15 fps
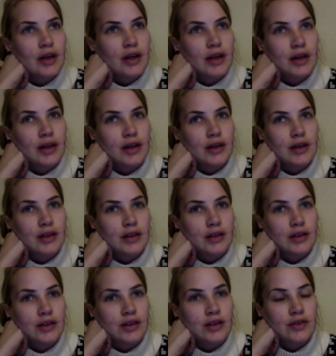
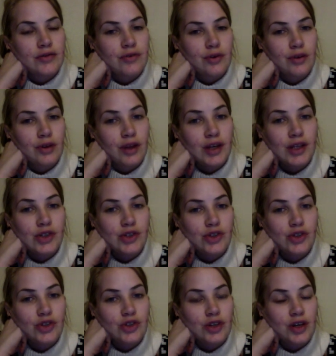And for
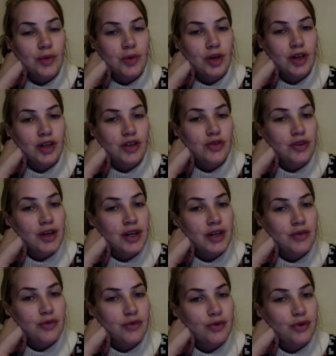lunch, I brought dragon
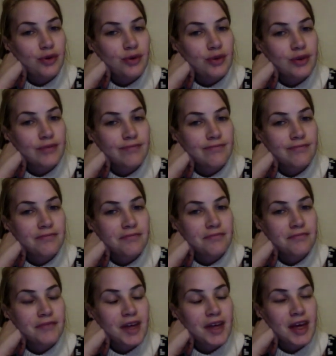fruit
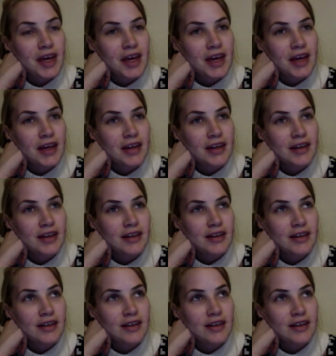and